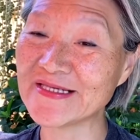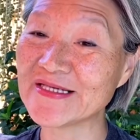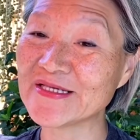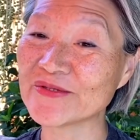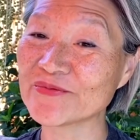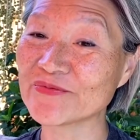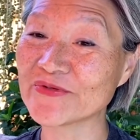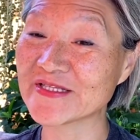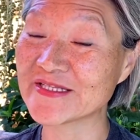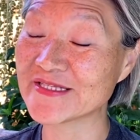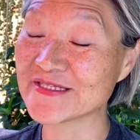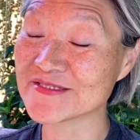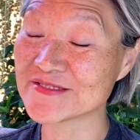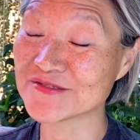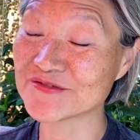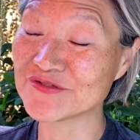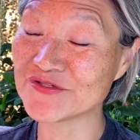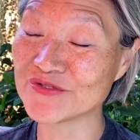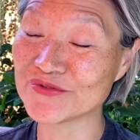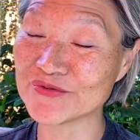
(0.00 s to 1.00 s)
With this
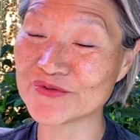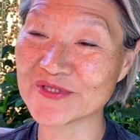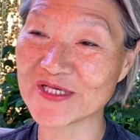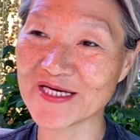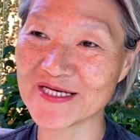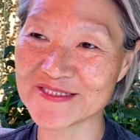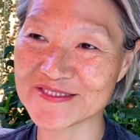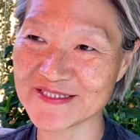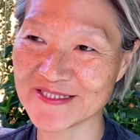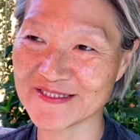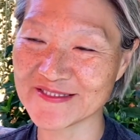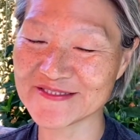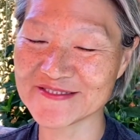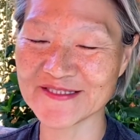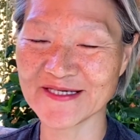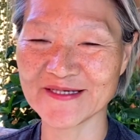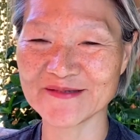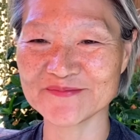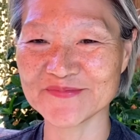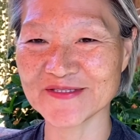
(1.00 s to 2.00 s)
new gadget,
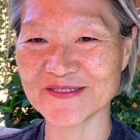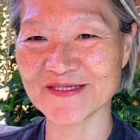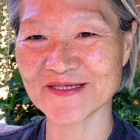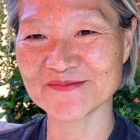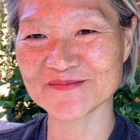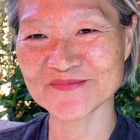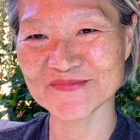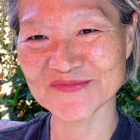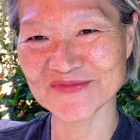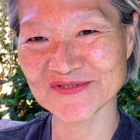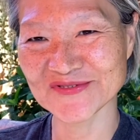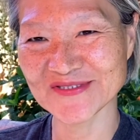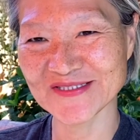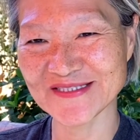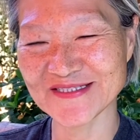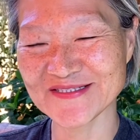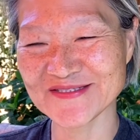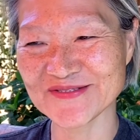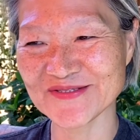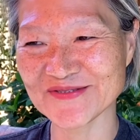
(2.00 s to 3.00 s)
I become more
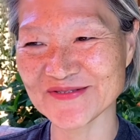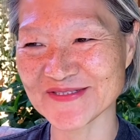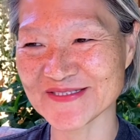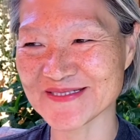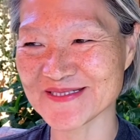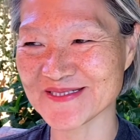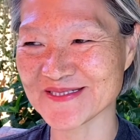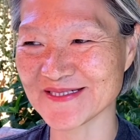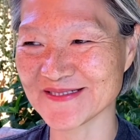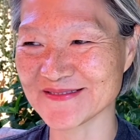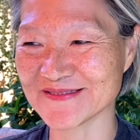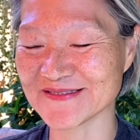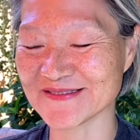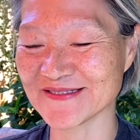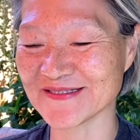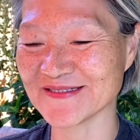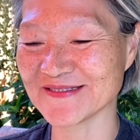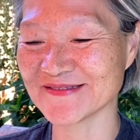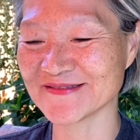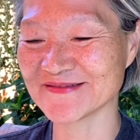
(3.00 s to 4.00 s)
interested
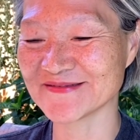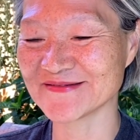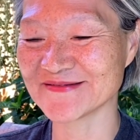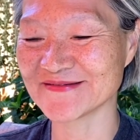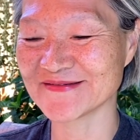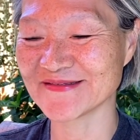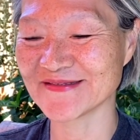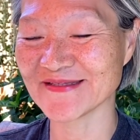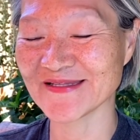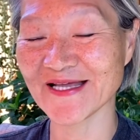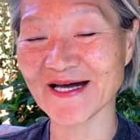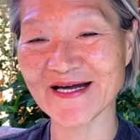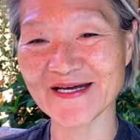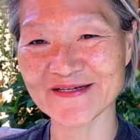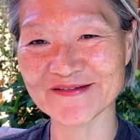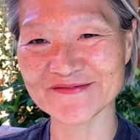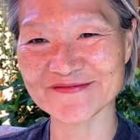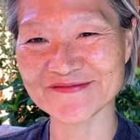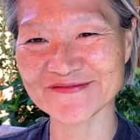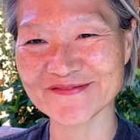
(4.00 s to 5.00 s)
in
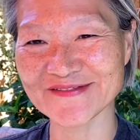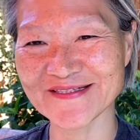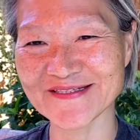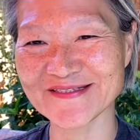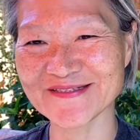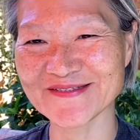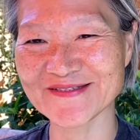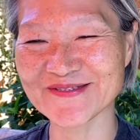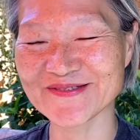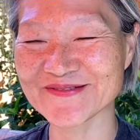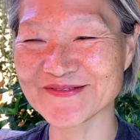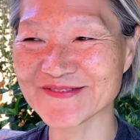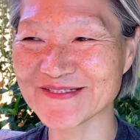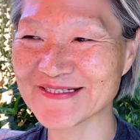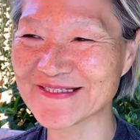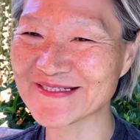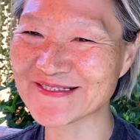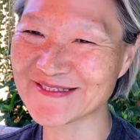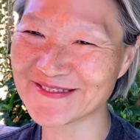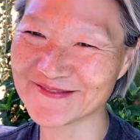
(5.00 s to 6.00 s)
life, in
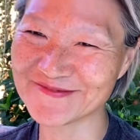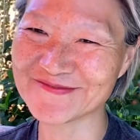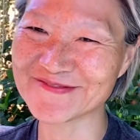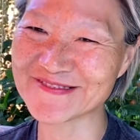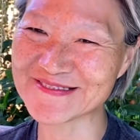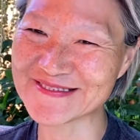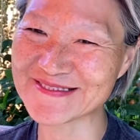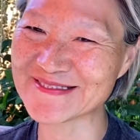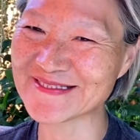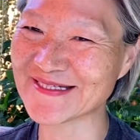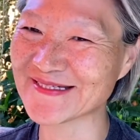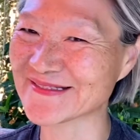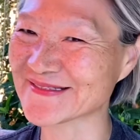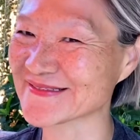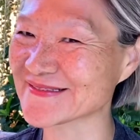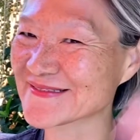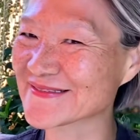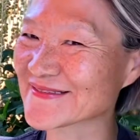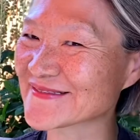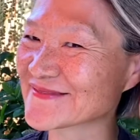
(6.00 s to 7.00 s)
doing different
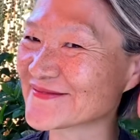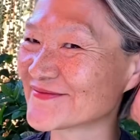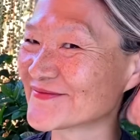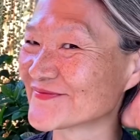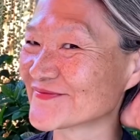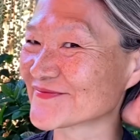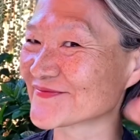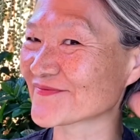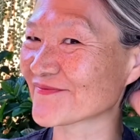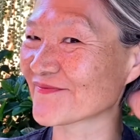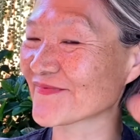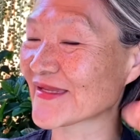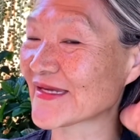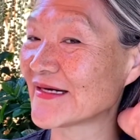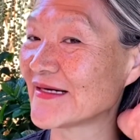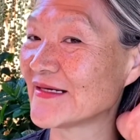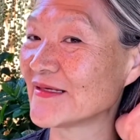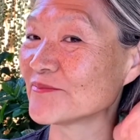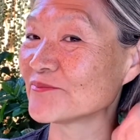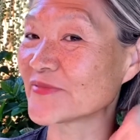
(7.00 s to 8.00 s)
things,
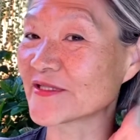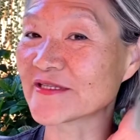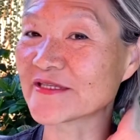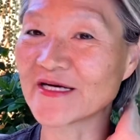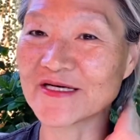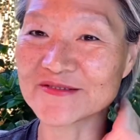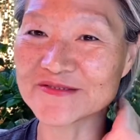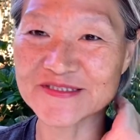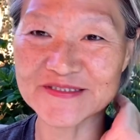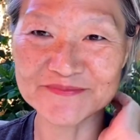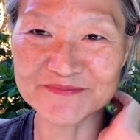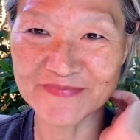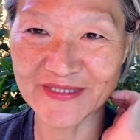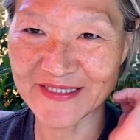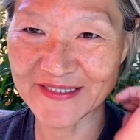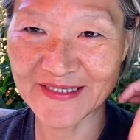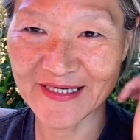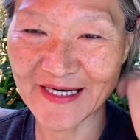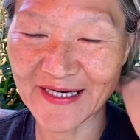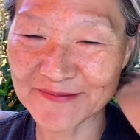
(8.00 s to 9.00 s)
but not in
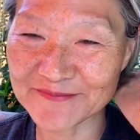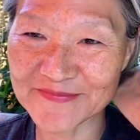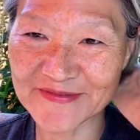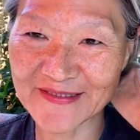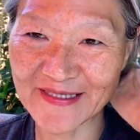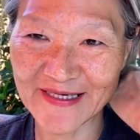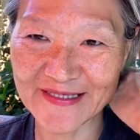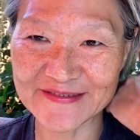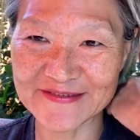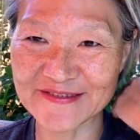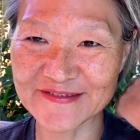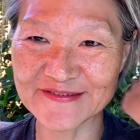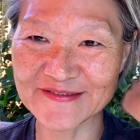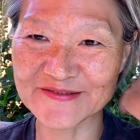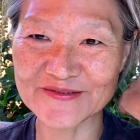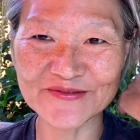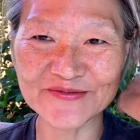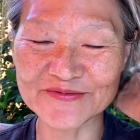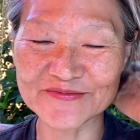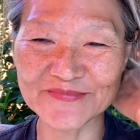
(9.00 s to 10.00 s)
makeup. I didn't
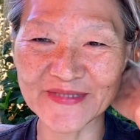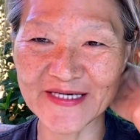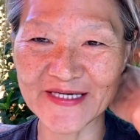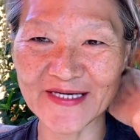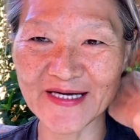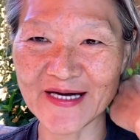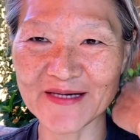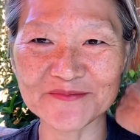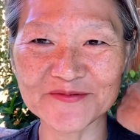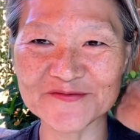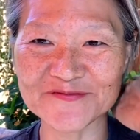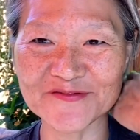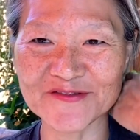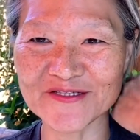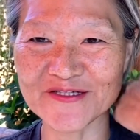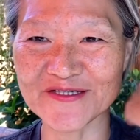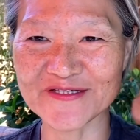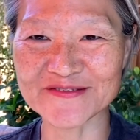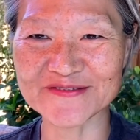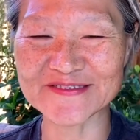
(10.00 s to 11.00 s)
do makeup for a
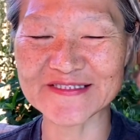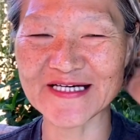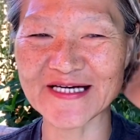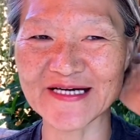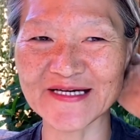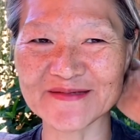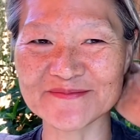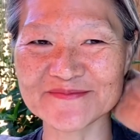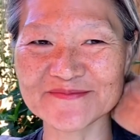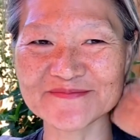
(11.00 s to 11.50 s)
long time.